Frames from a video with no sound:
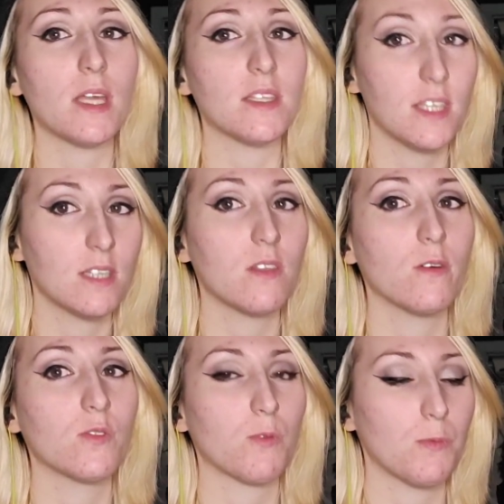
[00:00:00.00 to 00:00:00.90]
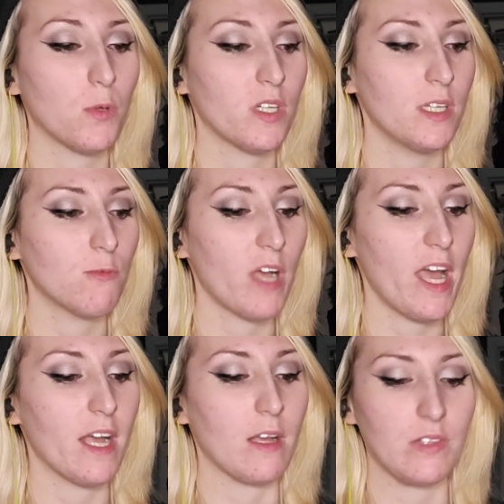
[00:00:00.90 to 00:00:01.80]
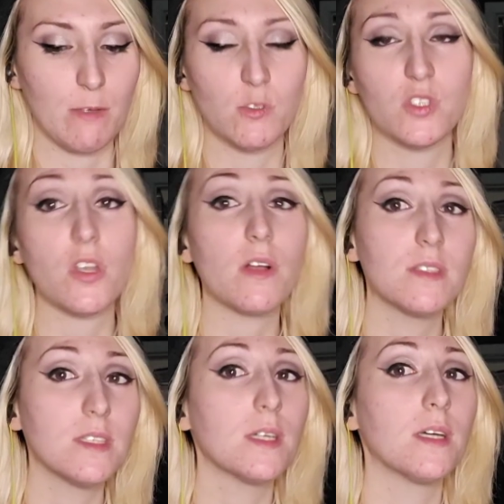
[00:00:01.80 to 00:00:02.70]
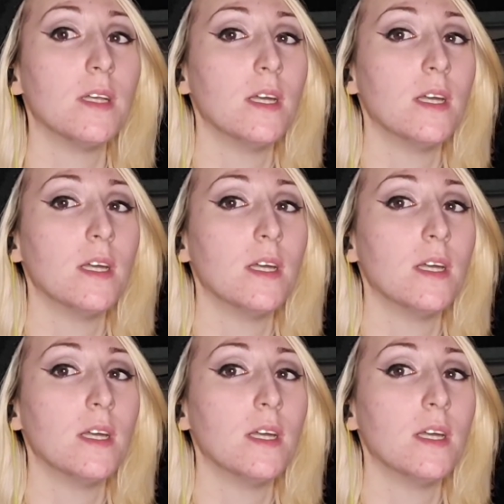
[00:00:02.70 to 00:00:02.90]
I think those were pretty rare. They were starting to